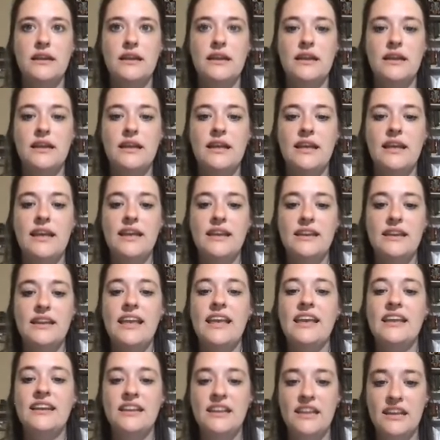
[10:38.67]
it
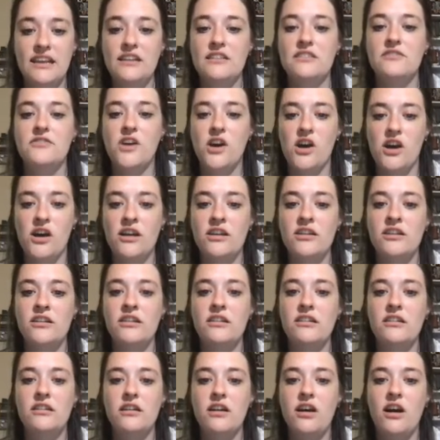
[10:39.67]
can give
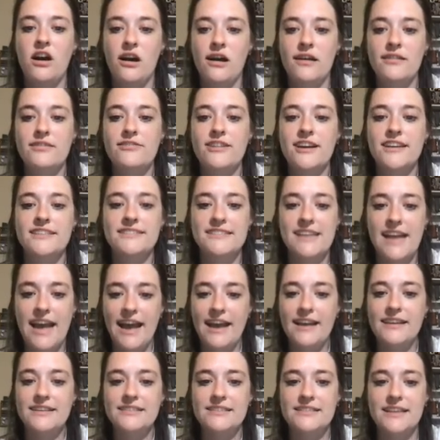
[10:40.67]
unauthorized
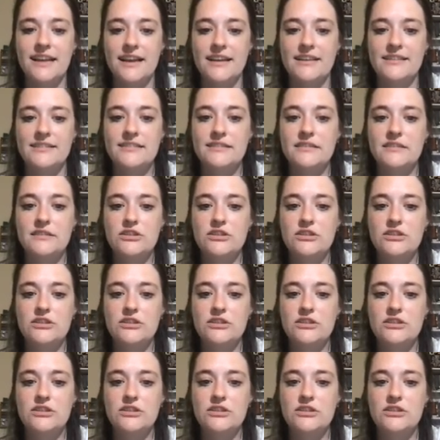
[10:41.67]
access